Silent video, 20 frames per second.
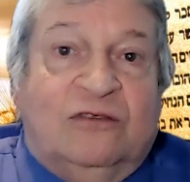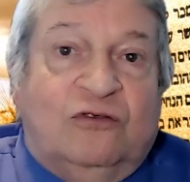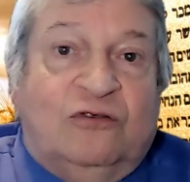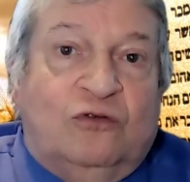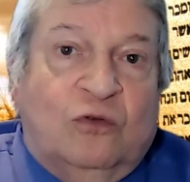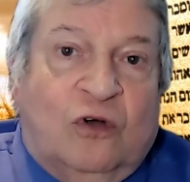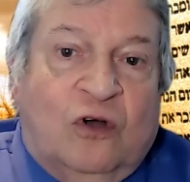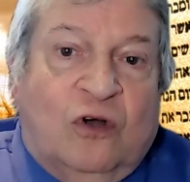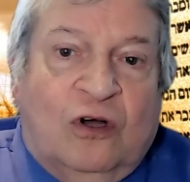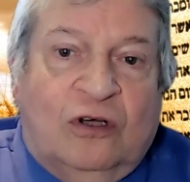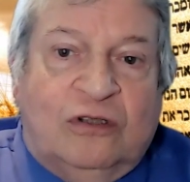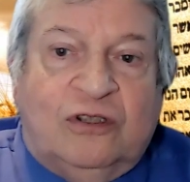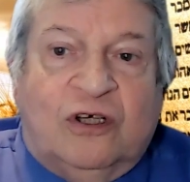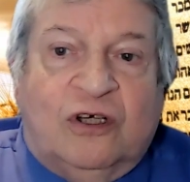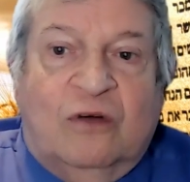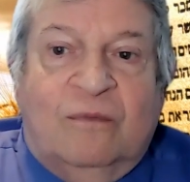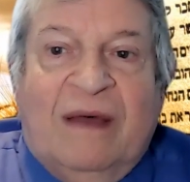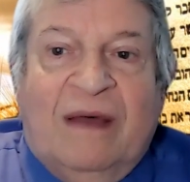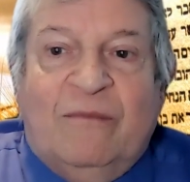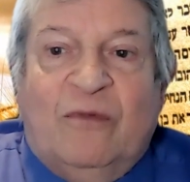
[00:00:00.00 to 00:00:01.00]
and
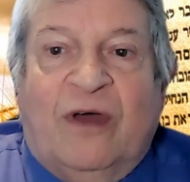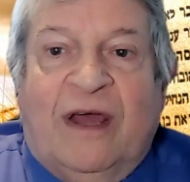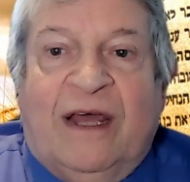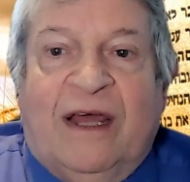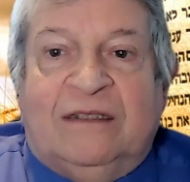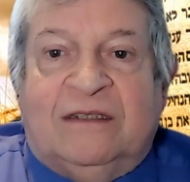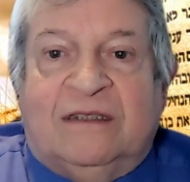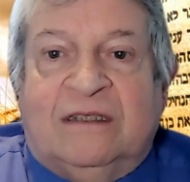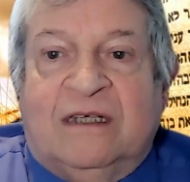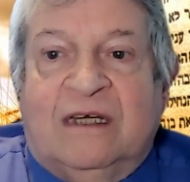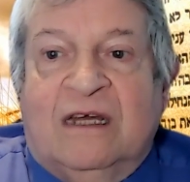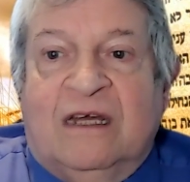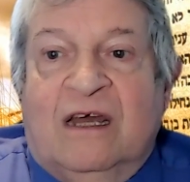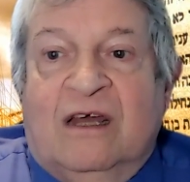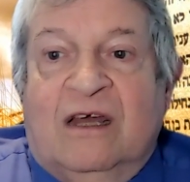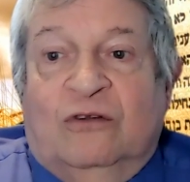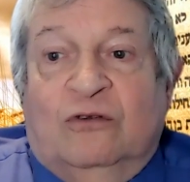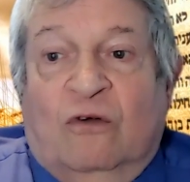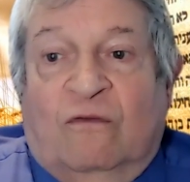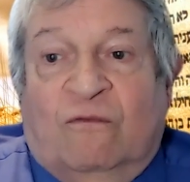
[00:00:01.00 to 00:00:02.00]
Sukkot commemorates
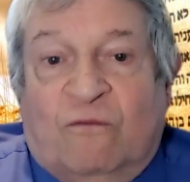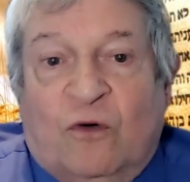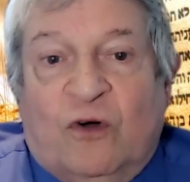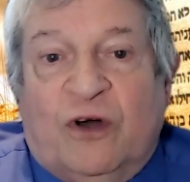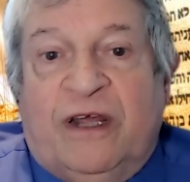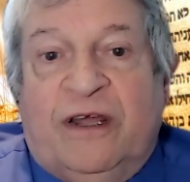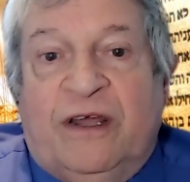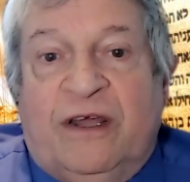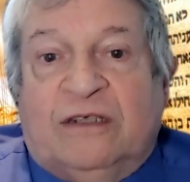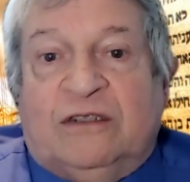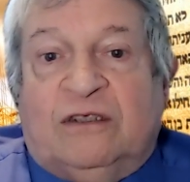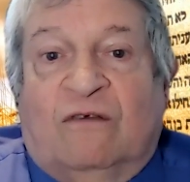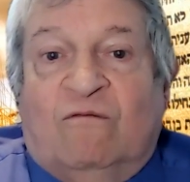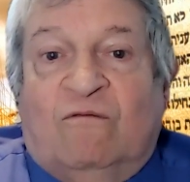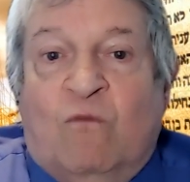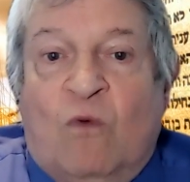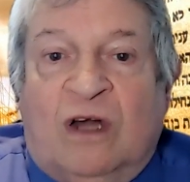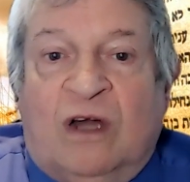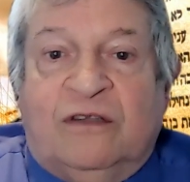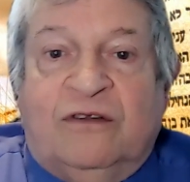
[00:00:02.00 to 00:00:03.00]
the 40 years
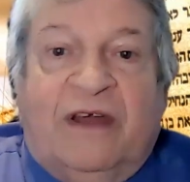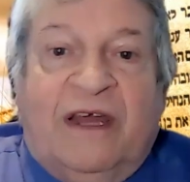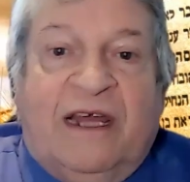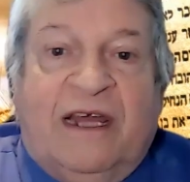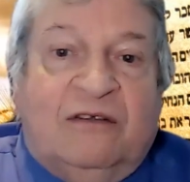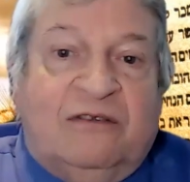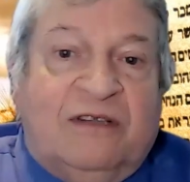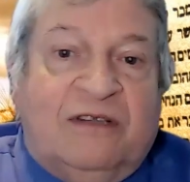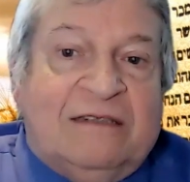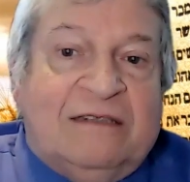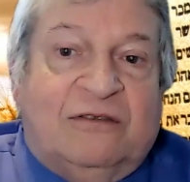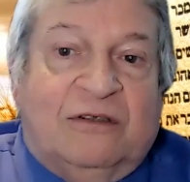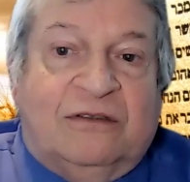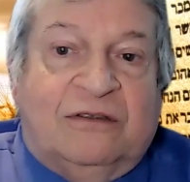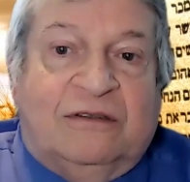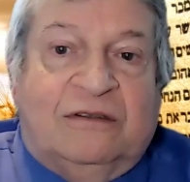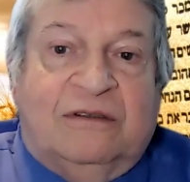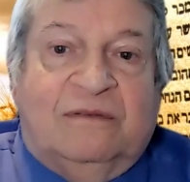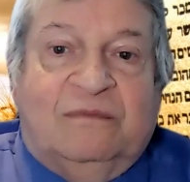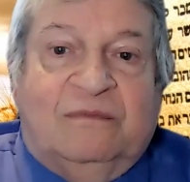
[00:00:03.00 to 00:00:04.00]
of wandering in the
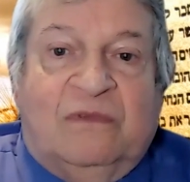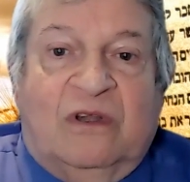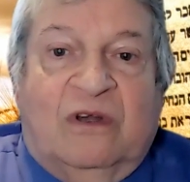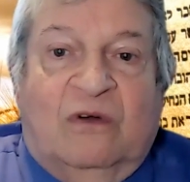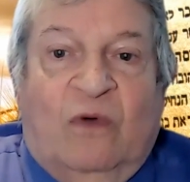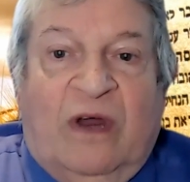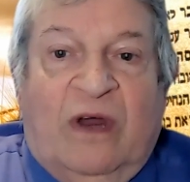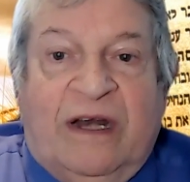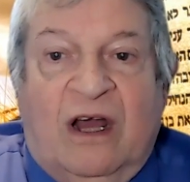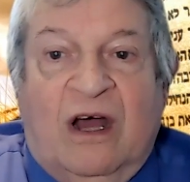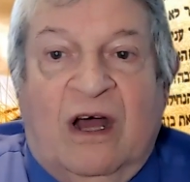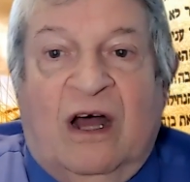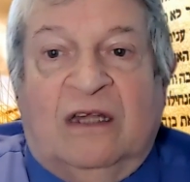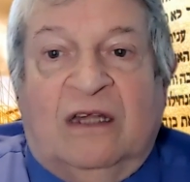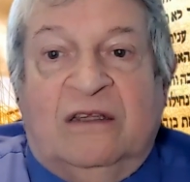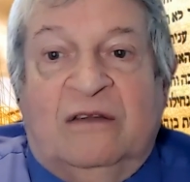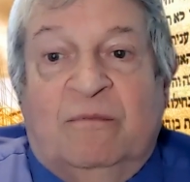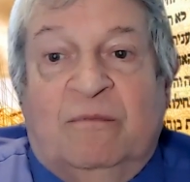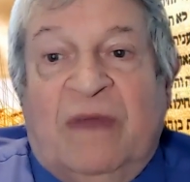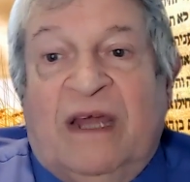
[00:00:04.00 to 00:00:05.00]
desert when
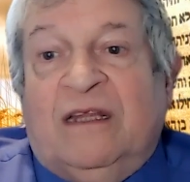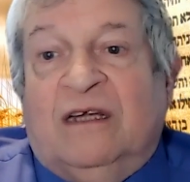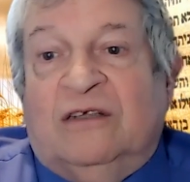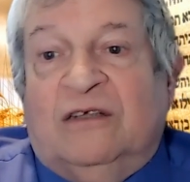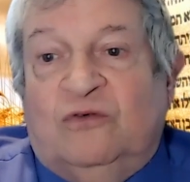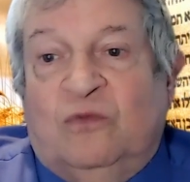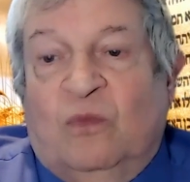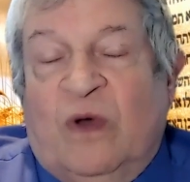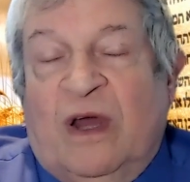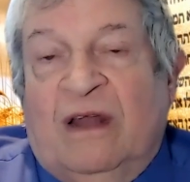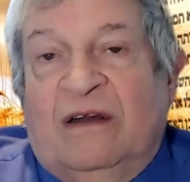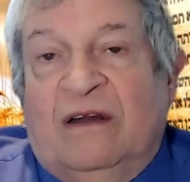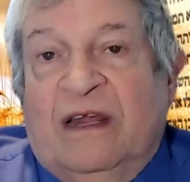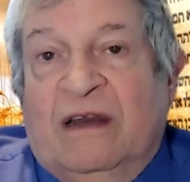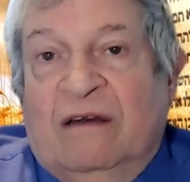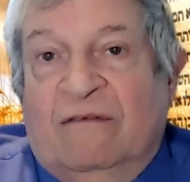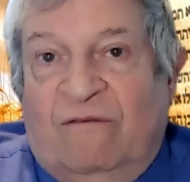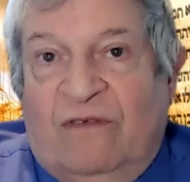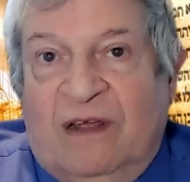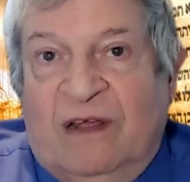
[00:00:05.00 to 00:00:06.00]
God made us dwell
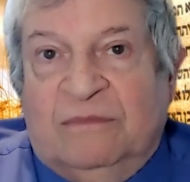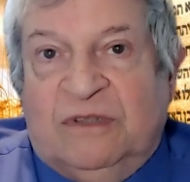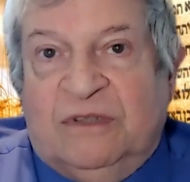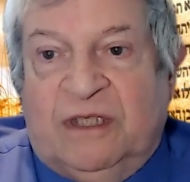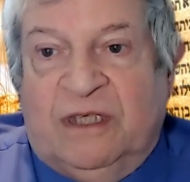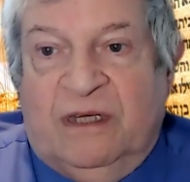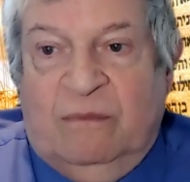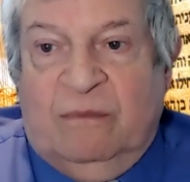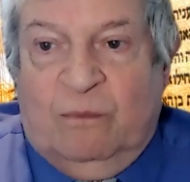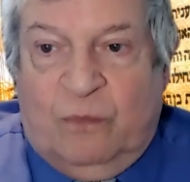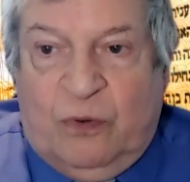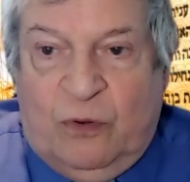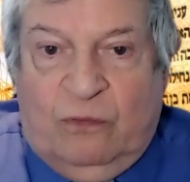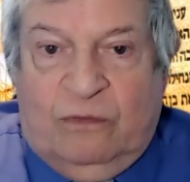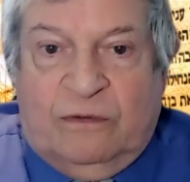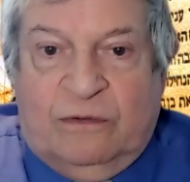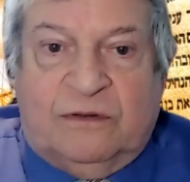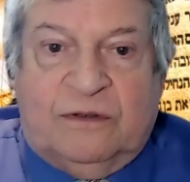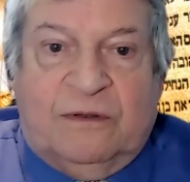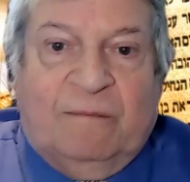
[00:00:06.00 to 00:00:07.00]
in flimsy
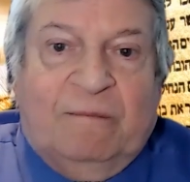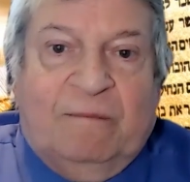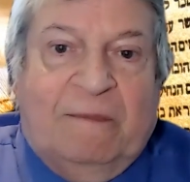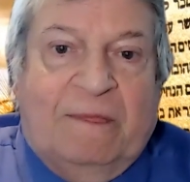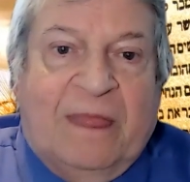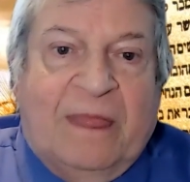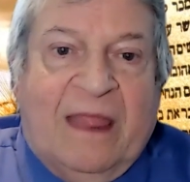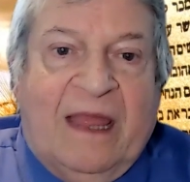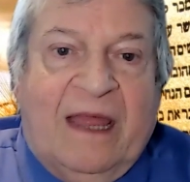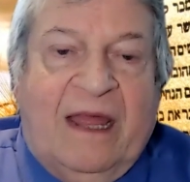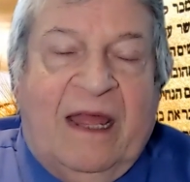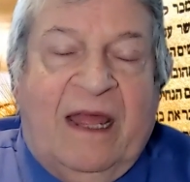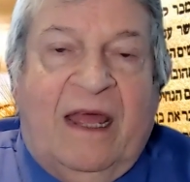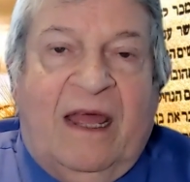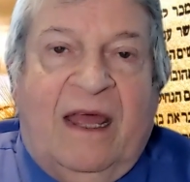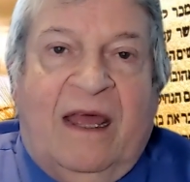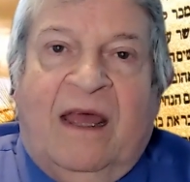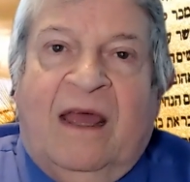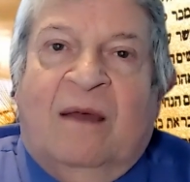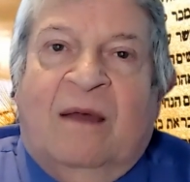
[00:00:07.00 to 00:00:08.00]
booths.
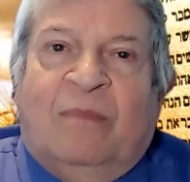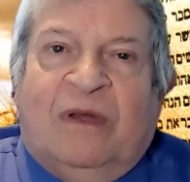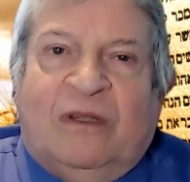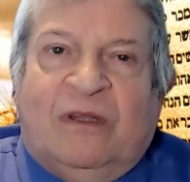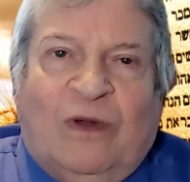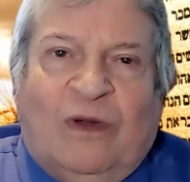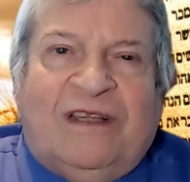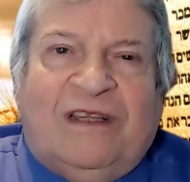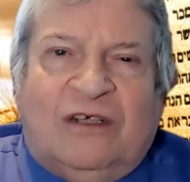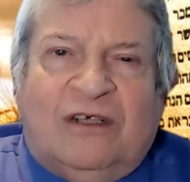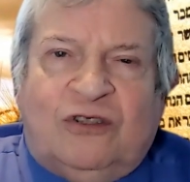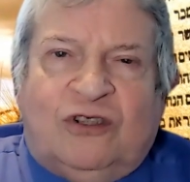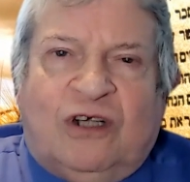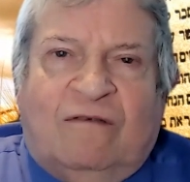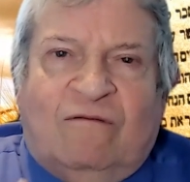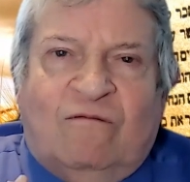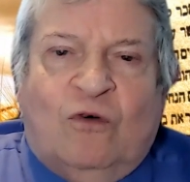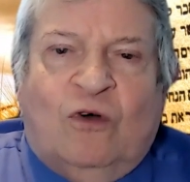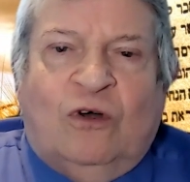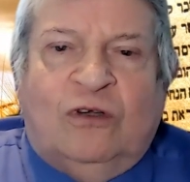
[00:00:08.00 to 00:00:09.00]
But what does
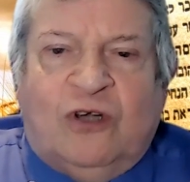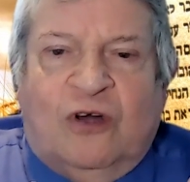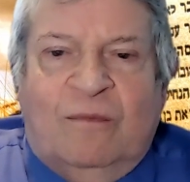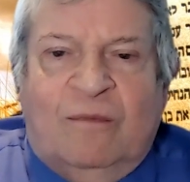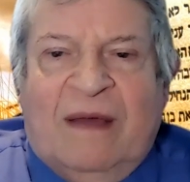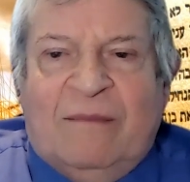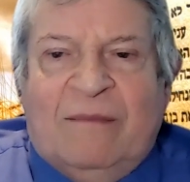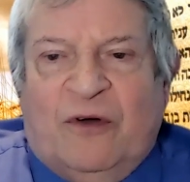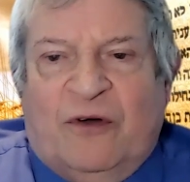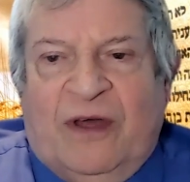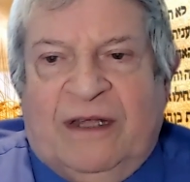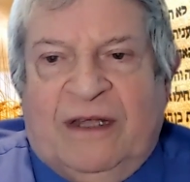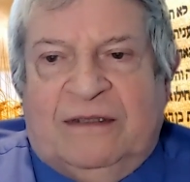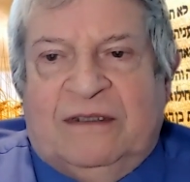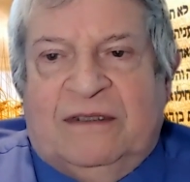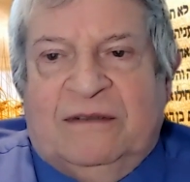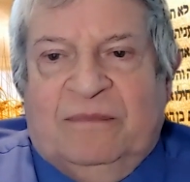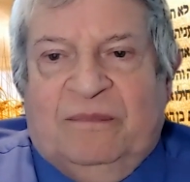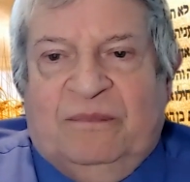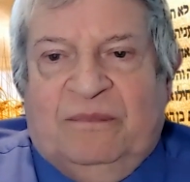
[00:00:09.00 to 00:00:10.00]
Shavuot
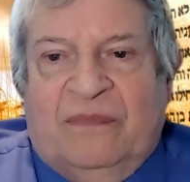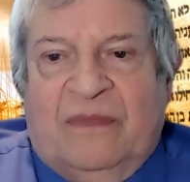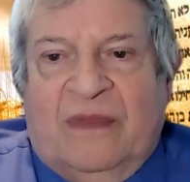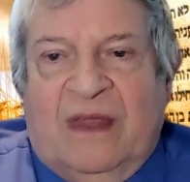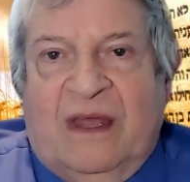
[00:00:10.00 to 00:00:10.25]
commemorate?